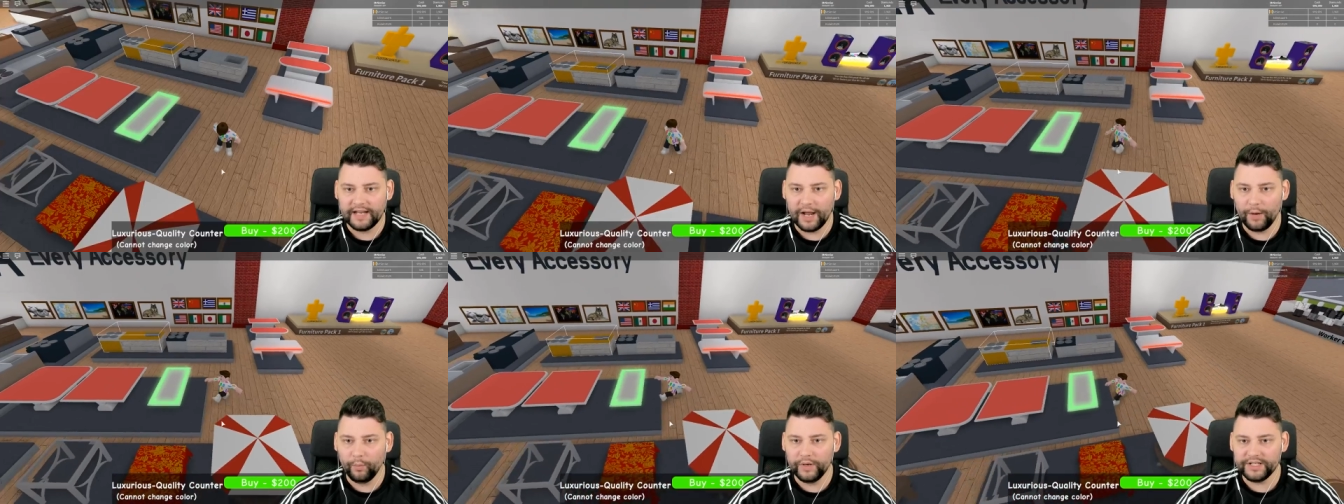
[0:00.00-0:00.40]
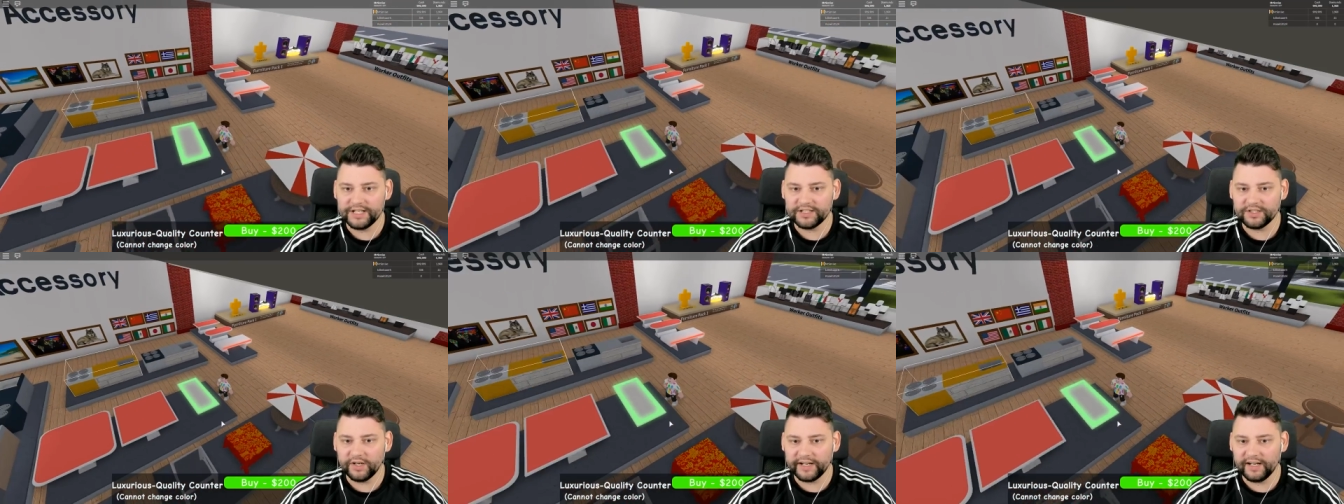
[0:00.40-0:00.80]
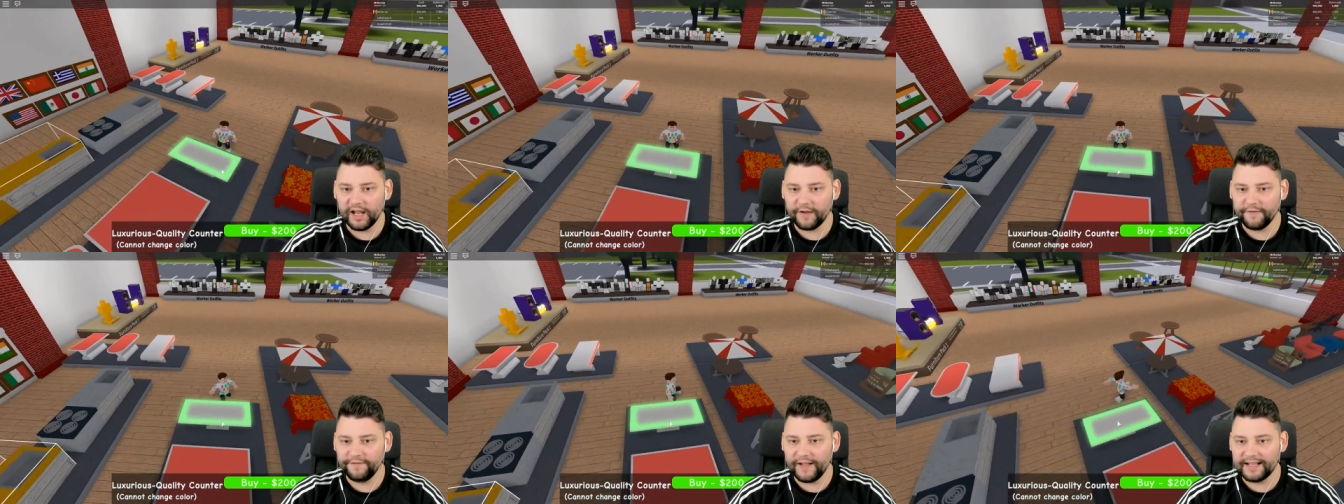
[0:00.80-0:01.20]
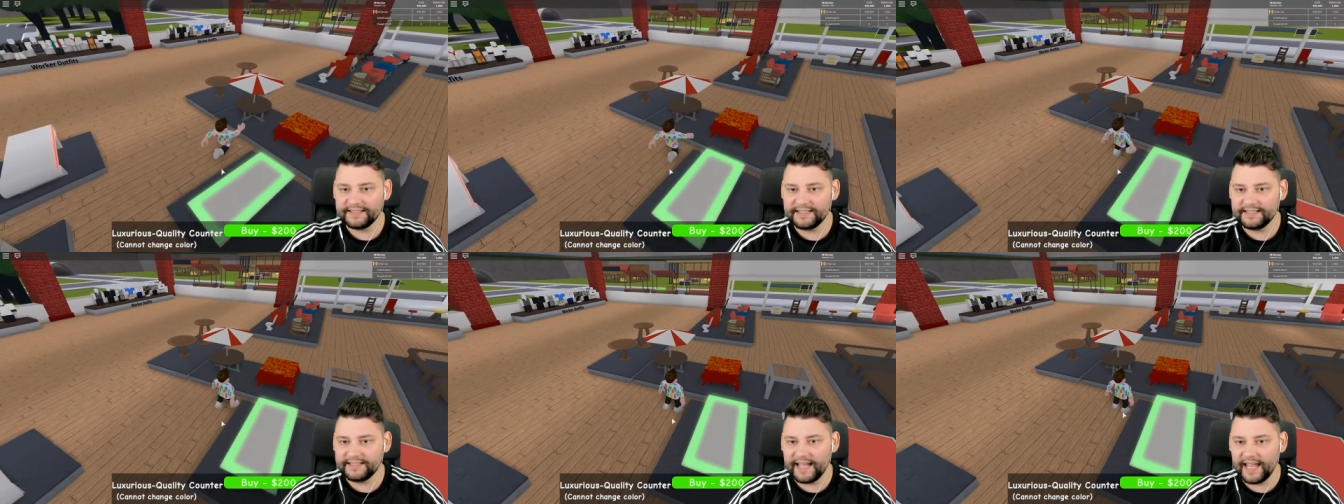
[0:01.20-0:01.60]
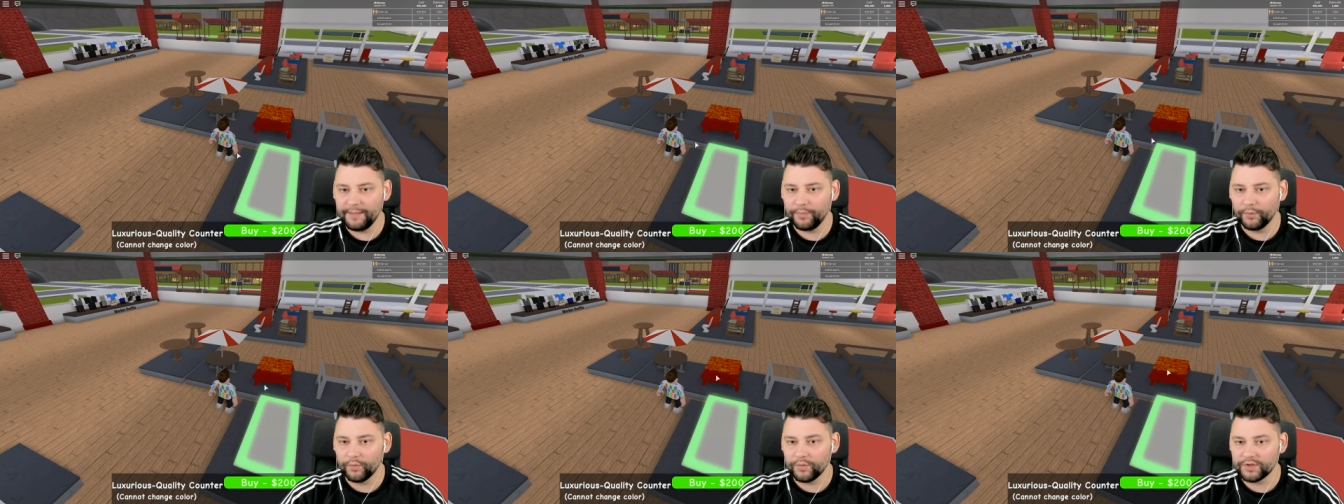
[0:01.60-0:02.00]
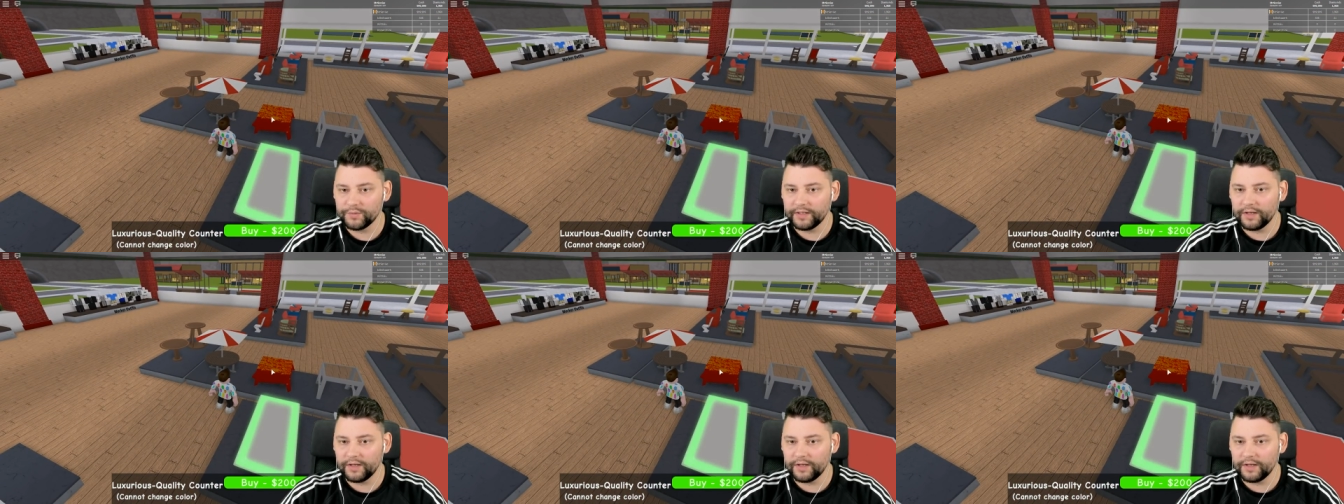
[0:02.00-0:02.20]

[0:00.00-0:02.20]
Now, which is looking like fancy tables?